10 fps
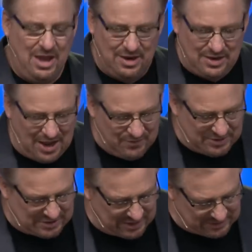And
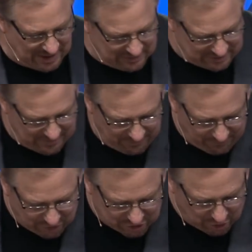David says this,
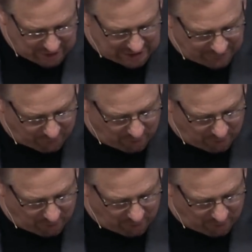verse 38 to